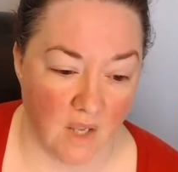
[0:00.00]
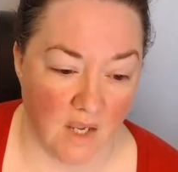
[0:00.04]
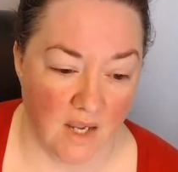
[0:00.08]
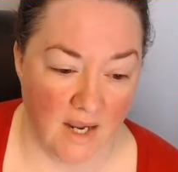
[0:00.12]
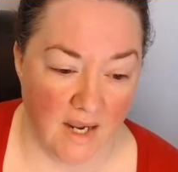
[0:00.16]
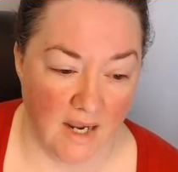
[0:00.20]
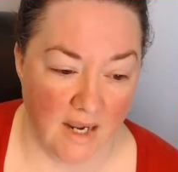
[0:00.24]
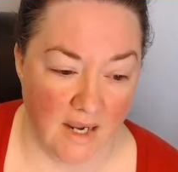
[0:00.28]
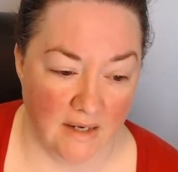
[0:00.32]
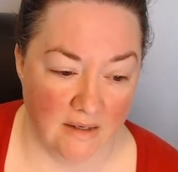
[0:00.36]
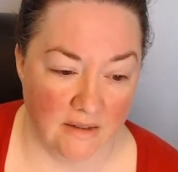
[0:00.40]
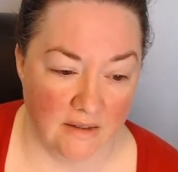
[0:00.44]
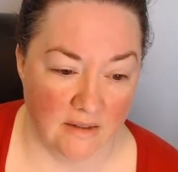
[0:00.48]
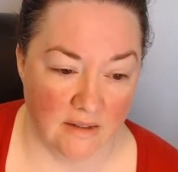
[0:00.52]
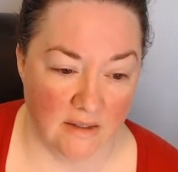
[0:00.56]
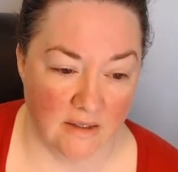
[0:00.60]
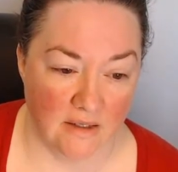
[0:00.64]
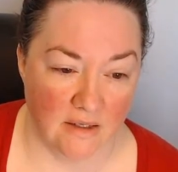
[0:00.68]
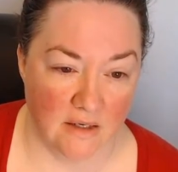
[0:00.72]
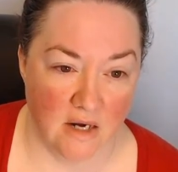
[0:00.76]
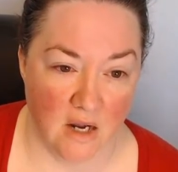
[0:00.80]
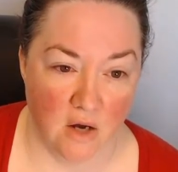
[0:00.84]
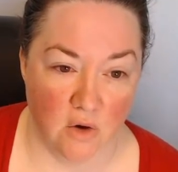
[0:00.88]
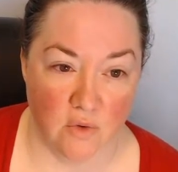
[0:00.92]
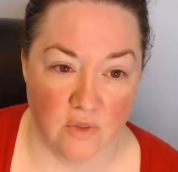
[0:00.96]
And
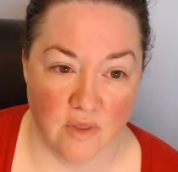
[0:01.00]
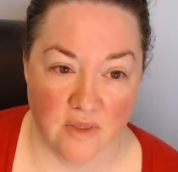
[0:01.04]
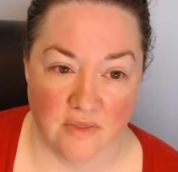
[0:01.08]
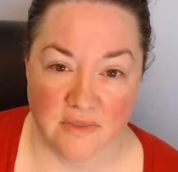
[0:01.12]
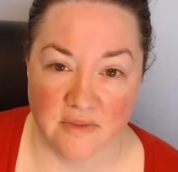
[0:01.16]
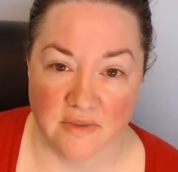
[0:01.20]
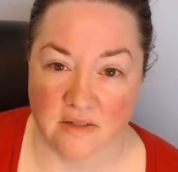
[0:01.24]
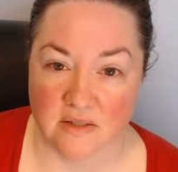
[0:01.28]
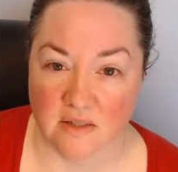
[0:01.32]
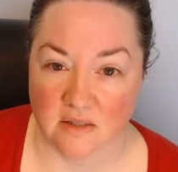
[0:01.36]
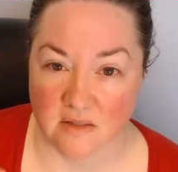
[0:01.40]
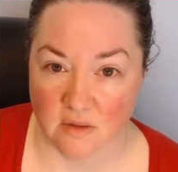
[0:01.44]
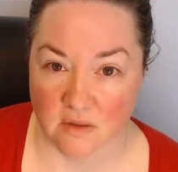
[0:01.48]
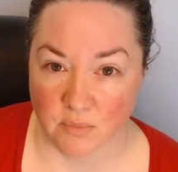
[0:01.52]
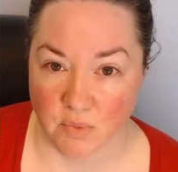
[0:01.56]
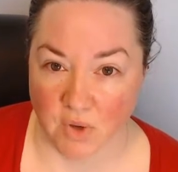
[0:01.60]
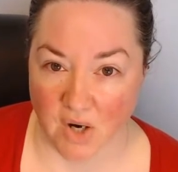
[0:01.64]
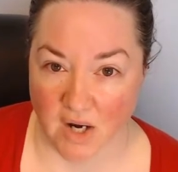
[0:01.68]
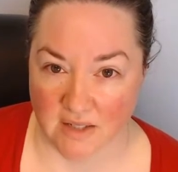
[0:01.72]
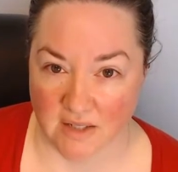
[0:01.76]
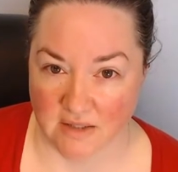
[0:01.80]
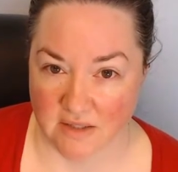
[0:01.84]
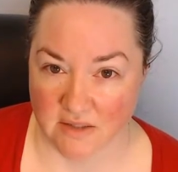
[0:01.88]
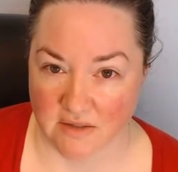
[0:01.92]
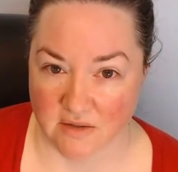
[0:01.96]
know that this is a
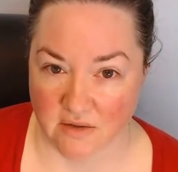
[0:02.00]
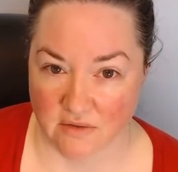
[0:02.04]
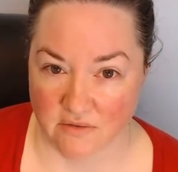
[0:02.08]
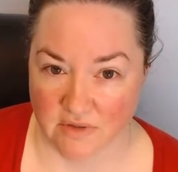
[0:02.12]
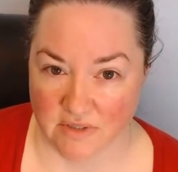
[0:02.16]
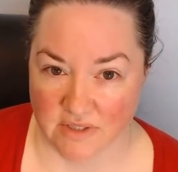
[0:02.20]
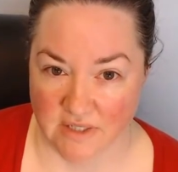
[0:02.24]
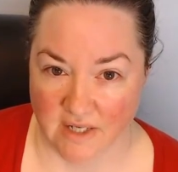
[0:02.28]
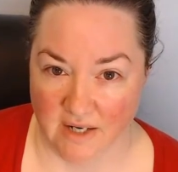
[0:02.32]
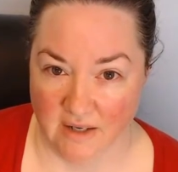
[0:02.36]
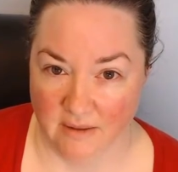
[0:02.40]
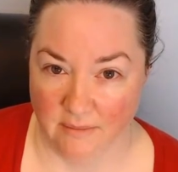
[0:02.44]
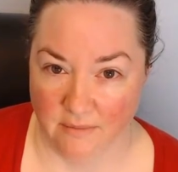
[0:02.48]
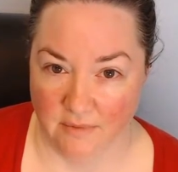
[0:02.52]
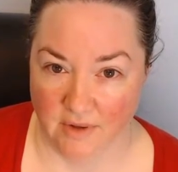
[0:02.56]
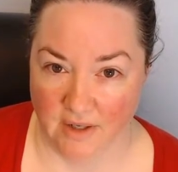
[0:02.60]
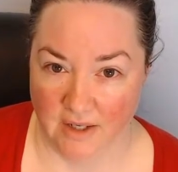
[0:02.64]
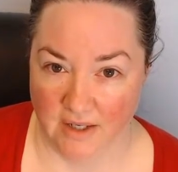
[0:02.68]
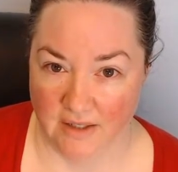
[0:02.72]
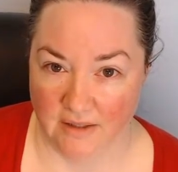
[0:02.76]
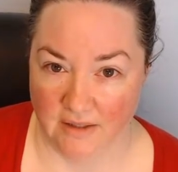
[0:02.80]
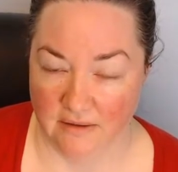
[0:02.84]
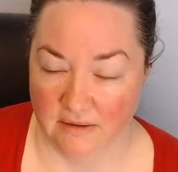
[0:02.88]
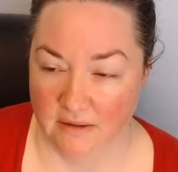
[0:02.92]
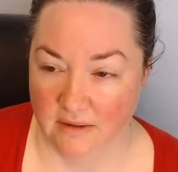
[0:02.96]
process over time,
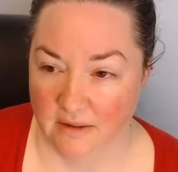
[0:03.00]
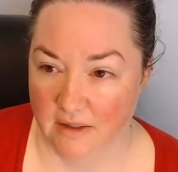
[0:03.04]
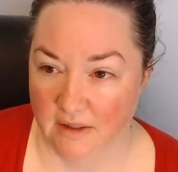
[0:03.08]
right?